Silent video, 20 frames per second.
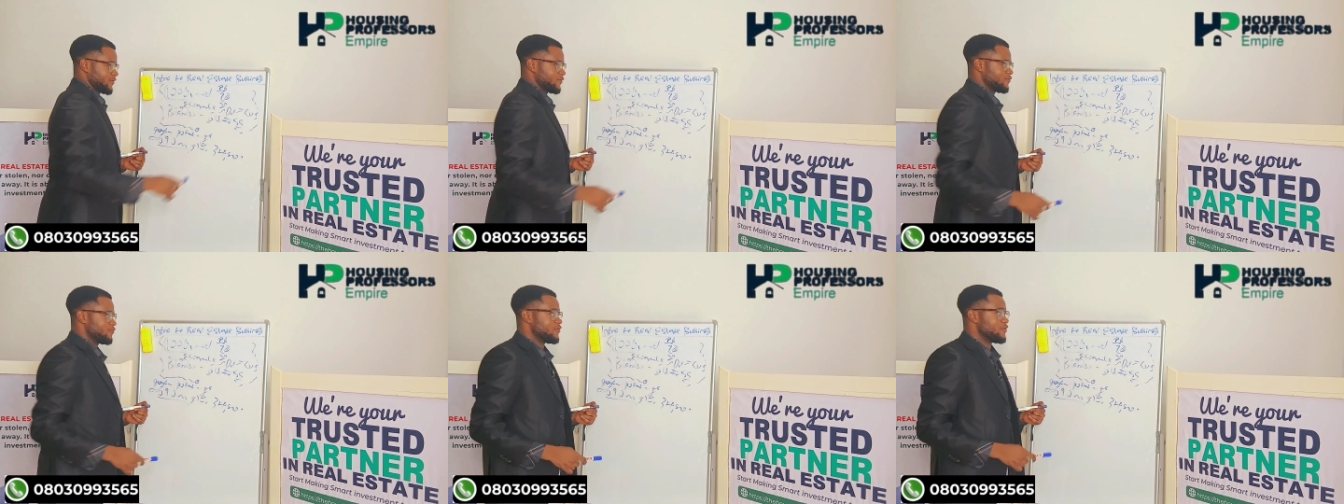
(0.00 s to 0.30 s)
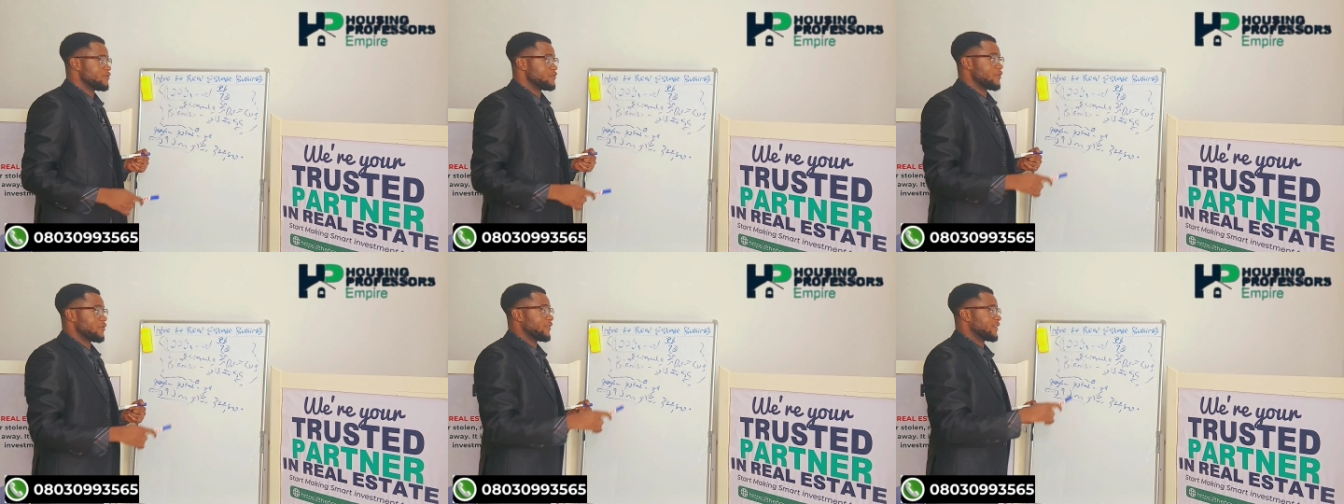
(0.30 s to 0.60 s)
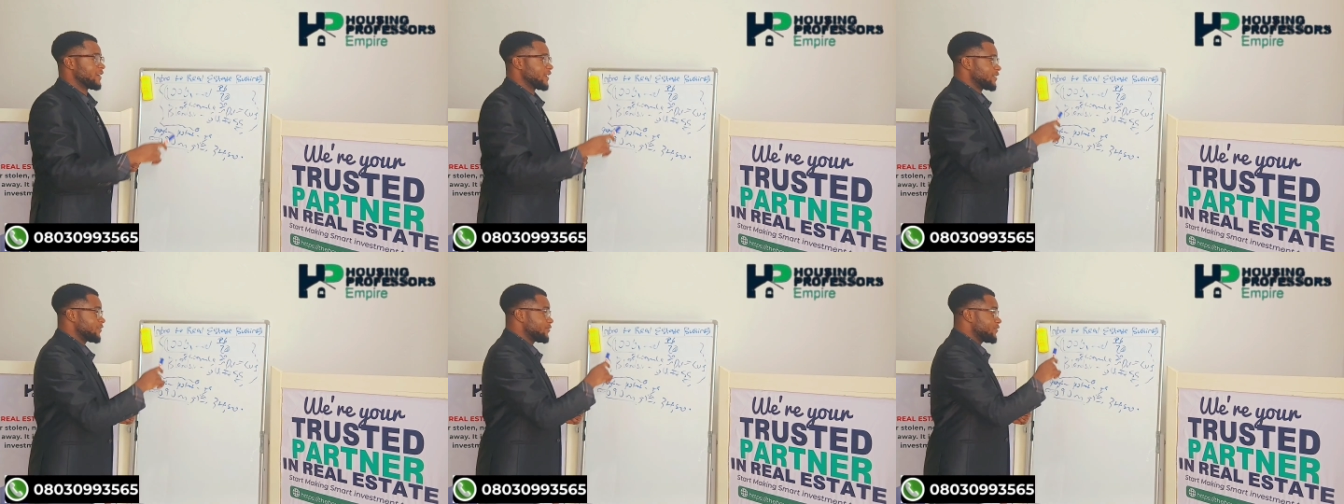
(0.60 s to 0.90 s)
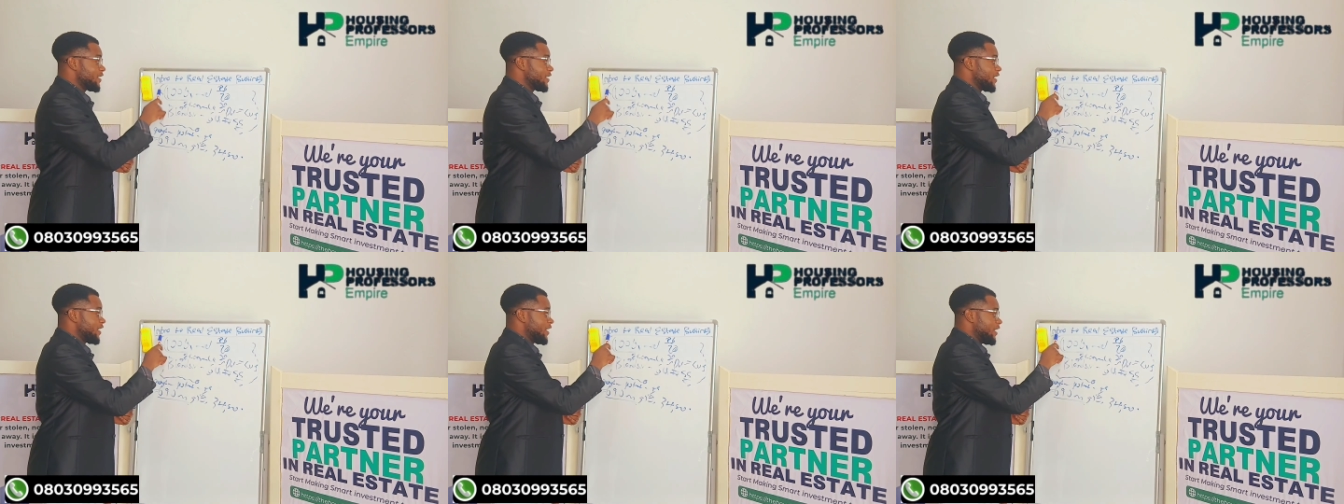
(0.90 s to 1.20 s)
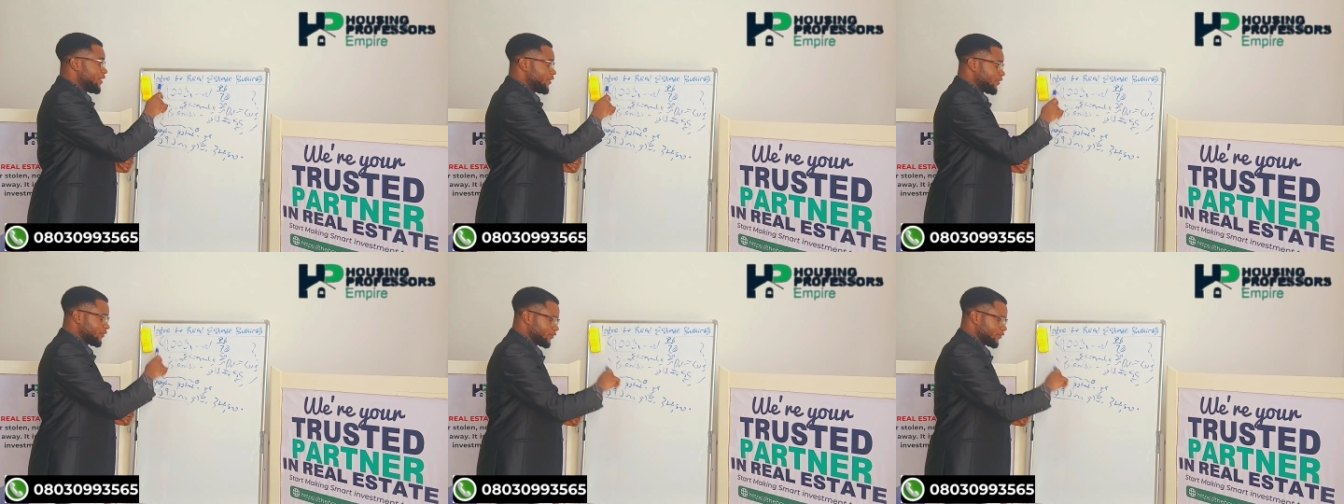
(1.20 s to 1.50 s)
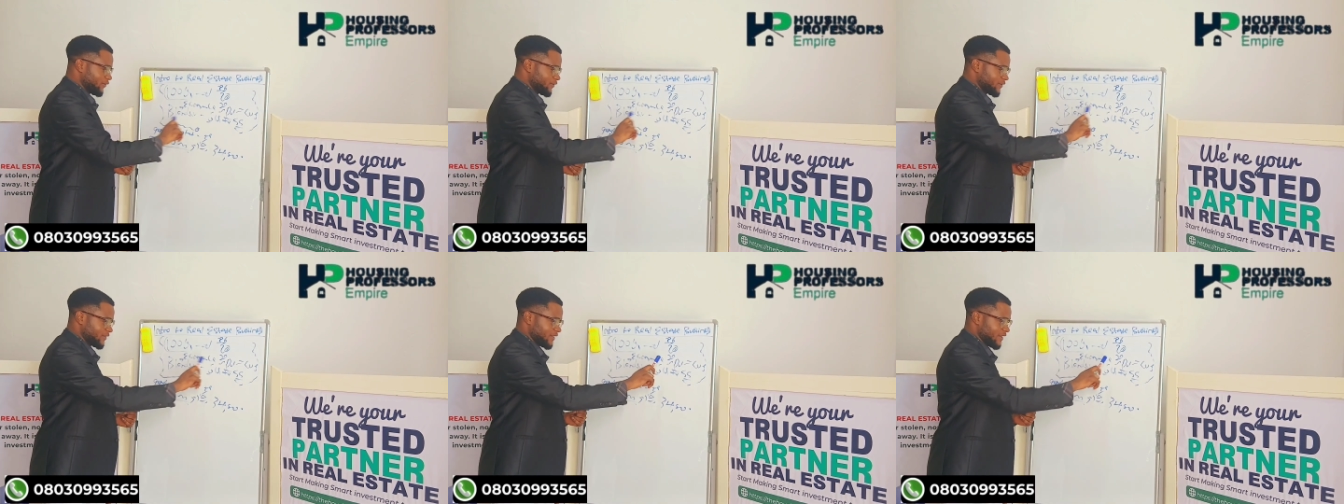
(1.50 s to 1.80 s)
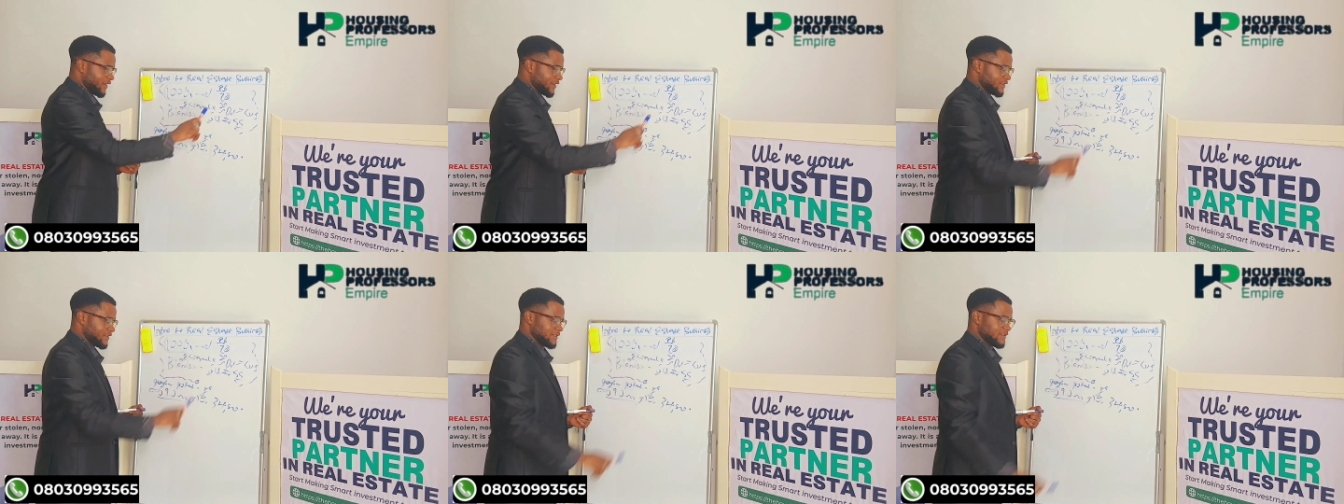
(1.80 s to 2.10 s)
We undergo a lot of
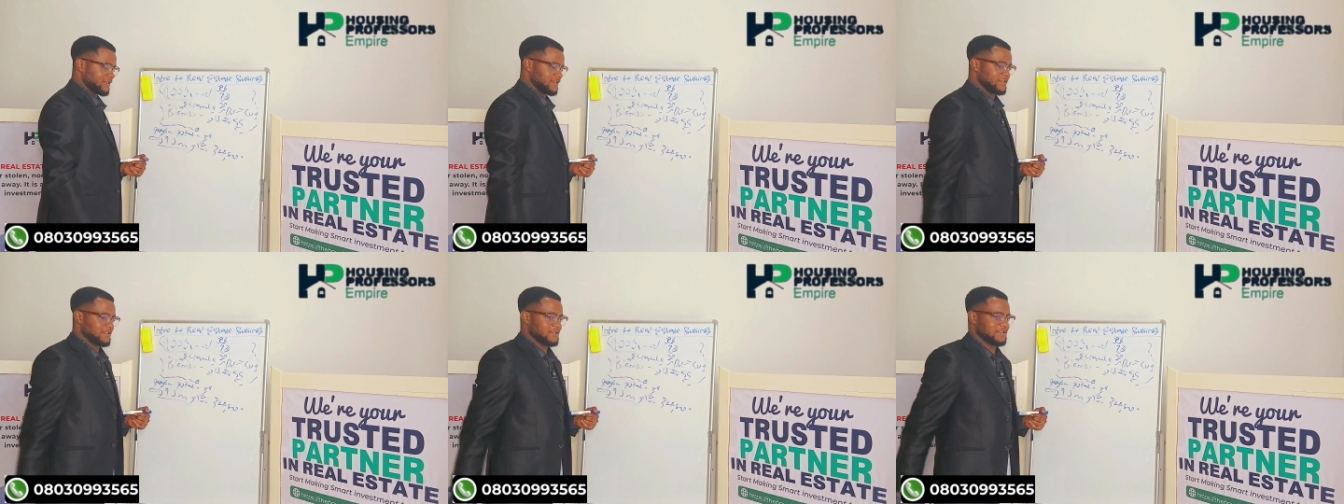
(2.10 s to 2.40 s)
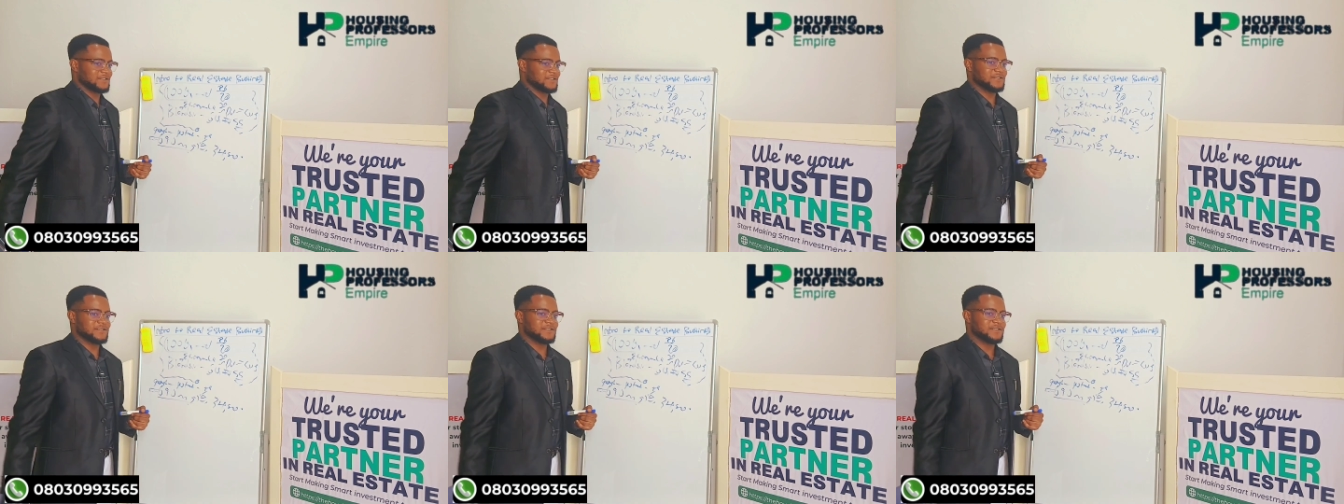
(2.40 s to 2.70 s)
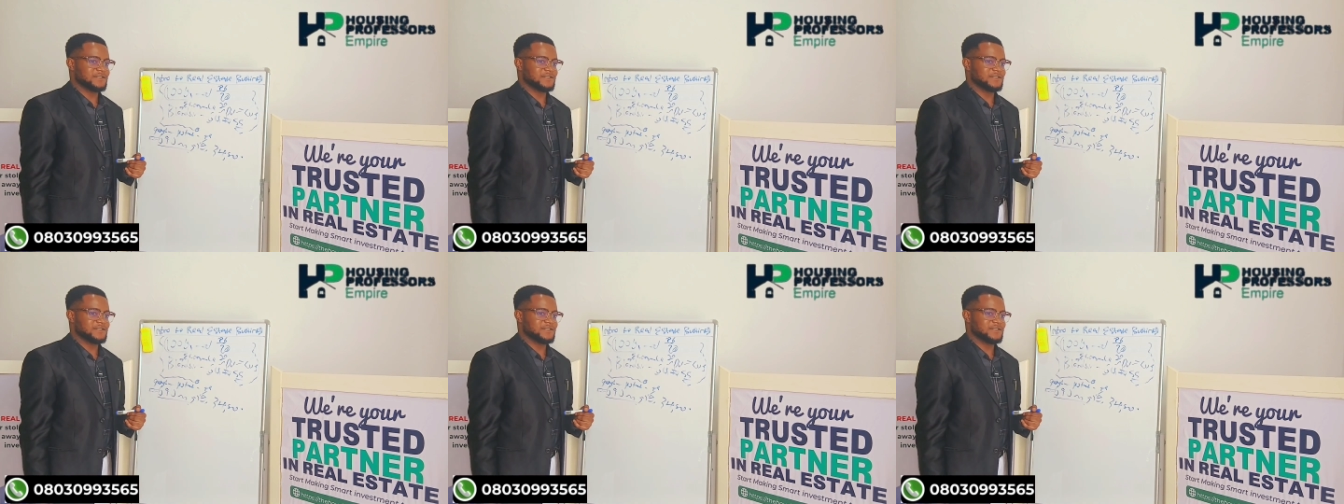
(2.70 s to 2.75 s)
stress in this.